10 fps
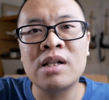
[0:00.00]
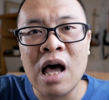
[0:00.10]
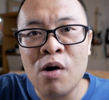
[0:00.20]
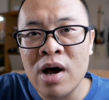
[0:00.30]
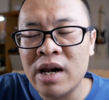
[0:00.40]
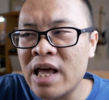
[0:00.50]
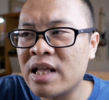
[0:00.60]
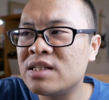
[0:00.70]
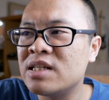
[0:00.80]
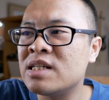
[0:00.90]
the Laowa
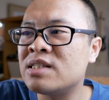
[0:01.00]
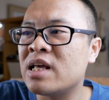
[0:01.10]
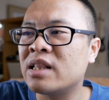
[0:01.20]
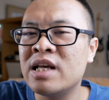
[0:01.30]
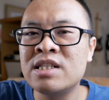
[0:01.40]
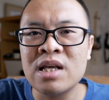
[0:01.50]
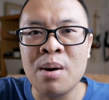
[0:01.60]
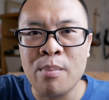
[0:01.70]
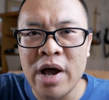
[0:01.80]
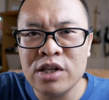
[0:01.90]
lens is that it's
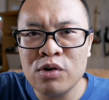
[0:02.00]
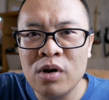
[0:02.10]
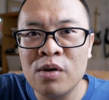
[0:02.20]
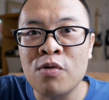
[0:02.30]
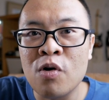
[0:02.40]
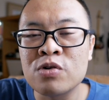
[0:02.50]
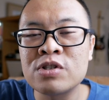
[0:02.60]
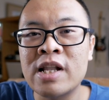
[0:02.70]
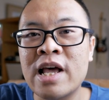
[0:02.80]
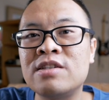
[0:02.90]
a manual
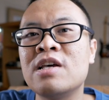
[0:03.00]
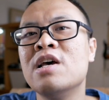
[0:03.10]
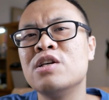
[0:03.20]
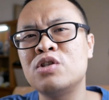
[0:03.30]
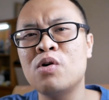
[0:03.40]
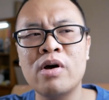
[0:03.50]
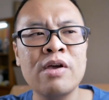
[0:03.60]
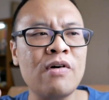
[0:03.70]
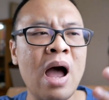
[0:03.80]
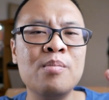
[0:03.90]
focus lens. So
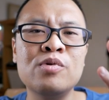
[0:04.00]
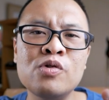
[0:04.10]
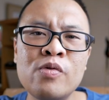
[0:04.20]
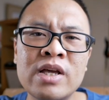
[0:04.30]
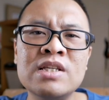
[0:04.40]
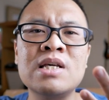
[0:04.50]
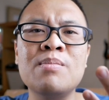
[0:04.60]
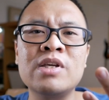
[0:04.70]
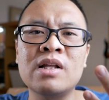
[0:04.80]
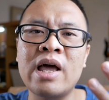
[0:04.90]
if I'm doing
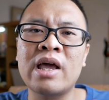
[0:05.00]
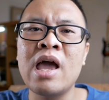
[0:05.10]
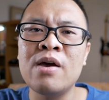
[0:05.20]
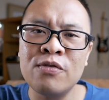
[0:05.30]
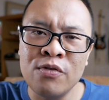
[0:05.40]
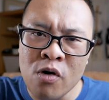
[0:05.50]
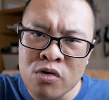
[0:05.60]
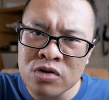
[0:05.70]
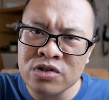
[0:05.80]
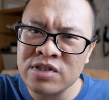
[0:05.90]
something like a
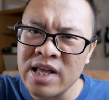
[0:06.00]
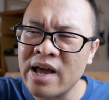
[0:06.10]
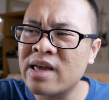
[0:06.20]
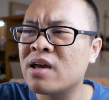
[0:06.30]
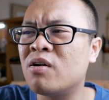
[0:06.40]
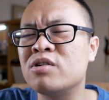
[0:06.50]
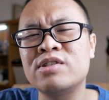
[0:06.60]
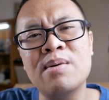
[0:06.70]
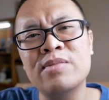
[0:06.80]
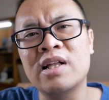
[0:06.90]
focus stacking or
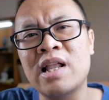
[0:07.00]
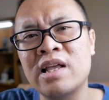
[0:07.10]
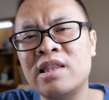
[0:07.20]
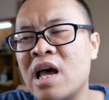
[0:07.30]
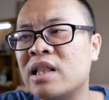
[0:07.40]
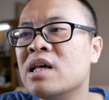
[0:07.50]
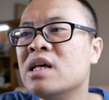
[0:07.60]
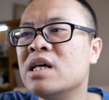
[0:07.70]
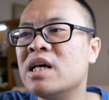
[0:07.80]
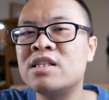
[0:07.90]
something like that,
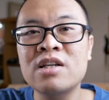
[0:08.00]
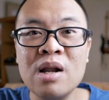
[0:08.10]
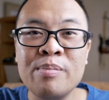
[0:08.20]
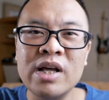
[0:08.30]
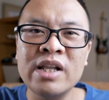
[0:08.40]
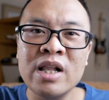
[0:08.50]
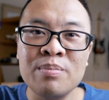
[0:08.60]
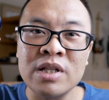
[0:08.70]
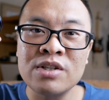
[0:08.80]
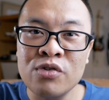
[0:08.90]
it's gonna be a
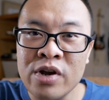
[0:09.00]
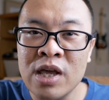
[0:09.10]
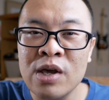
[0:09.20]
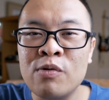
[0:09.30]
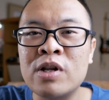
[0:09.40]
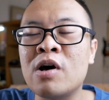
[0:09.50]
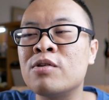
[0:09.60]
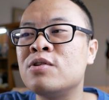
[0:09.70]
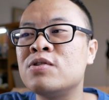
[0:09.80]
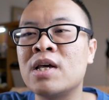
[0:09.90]
little bit tricky
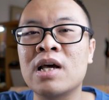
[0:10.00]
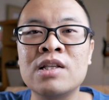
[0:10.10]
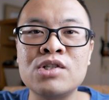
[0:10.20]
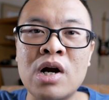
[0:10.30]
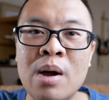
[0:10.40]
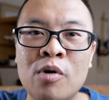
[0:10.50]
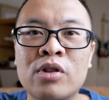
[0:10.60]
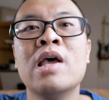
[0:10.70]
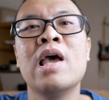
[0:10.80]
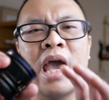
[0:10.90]
without using a
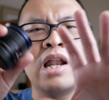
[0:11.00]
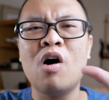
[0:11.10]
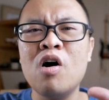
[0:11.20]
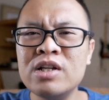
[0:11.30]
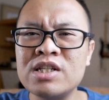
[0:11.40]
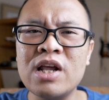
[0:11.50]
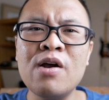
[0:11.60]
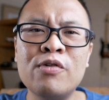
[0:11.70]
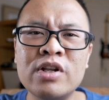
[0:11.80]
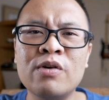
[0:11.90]
tripod. And on this
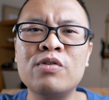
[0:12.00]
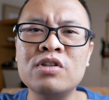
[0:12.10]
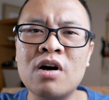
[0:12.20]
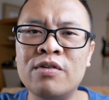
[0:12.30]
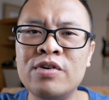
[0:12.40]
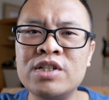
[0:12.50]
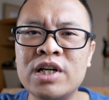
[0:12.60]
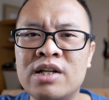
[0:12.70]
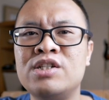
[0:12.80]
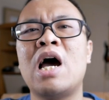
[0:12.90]
everyday photography
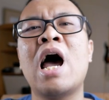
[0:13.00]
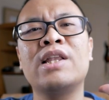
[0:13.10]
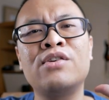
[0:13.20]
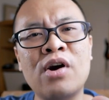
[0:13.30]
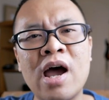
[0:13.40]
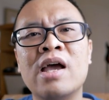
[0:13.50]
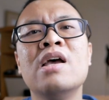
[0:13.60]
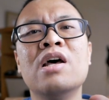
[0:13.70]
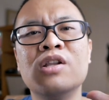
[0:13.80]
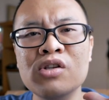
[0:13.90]
challenge, I try
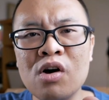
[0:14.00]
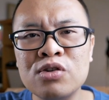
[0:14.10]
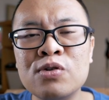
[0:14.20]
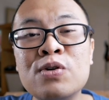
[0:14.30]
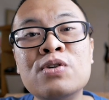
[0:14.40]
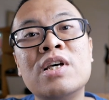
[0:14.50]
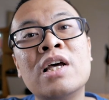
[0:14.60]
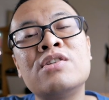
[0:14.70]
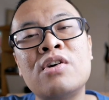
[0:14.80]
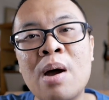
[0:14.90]
not to use
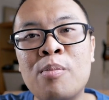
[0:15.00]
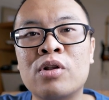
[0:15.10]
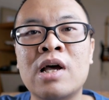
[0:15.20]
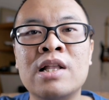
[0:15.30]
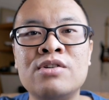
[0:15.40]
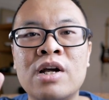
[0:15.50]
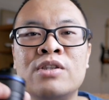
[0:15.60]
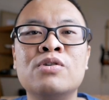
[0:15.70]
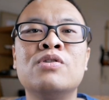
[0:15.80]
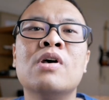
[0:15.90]
a tripod. I try
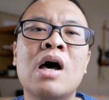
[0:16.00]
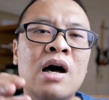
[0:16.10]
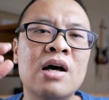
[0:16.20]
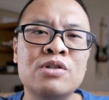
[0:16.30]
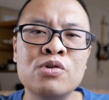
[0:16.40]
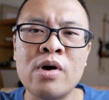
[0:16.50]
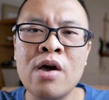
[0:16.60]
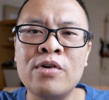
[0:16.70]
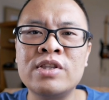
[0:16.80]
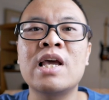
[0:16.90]
to do
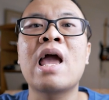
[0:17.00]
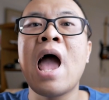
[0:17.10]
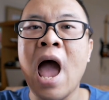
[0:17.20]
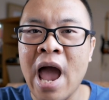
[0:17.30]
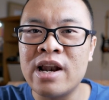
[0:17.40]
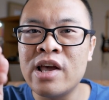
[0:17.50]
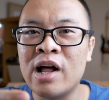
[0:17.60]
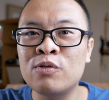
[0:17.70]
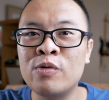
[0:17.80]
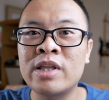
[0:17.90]
everything
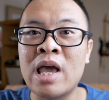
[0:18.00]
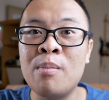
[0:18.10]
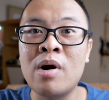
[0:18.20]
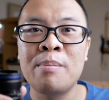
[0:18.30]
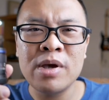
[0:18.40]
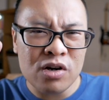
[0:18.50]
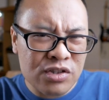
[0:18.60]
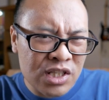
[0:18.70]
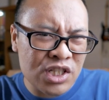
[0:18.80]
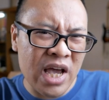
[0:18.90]
handheld with camera,
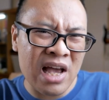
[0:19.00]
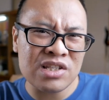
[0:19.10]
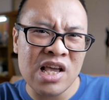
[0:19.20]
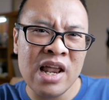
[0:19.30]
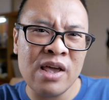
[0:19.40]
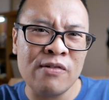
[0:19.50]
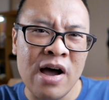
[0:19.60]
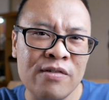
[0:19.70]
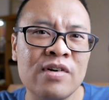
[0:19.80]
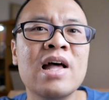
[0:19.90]
because the
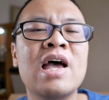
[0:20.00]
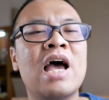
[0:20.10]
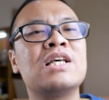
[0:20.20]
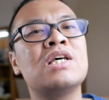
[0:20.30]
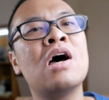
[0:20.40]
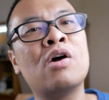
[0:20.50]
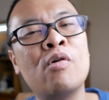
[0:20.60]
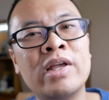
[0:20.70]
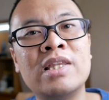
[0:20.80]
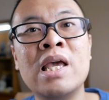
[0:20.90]
GX85 has a
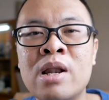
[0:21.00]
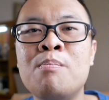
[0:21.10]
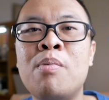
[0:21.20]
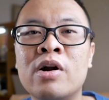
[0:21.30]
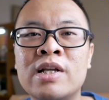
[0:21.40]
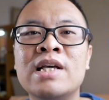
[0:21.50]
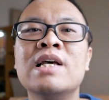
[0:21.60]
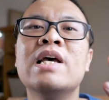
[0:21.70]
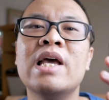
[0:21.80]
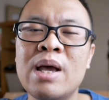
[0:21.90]
great
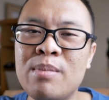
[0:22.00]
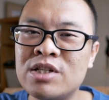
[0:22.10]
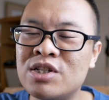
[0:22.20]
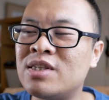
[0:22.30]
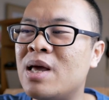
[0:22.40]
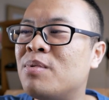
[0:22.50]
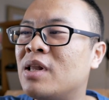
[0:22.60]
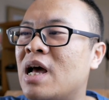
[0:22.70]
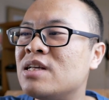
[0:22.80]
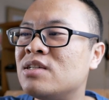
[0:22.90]
in-body image
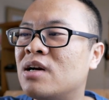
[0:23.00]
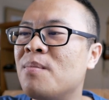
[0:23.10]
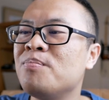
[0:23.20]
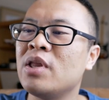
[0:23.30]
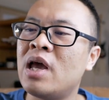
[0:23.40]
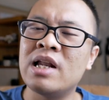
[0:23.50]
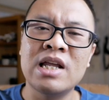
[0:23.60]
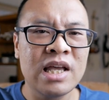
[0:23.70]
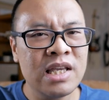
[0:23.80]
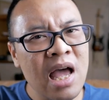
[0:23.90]
stabilizer.
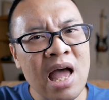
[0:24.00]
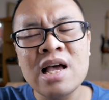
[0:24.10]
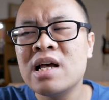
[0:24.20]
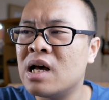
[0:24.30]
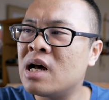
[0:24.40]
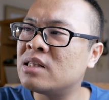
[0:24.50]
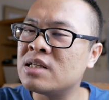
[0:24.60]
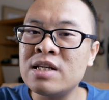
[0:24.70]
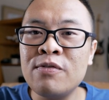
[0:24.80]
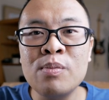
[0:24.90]
And yeah,
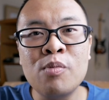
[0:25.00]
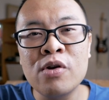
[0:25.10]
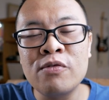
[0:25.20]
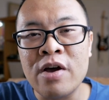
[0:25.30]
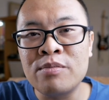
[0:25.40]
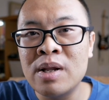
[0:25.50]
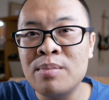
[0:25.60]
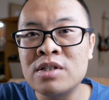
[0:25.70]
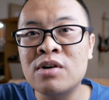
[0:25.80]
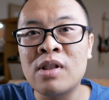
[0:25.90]
the 7.5mm
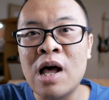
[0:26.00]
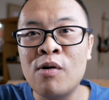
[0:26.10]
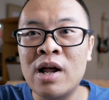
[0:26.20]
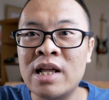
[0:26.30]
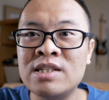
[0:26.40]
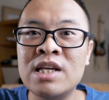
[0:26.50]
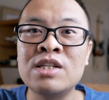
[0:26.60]
Laowa lens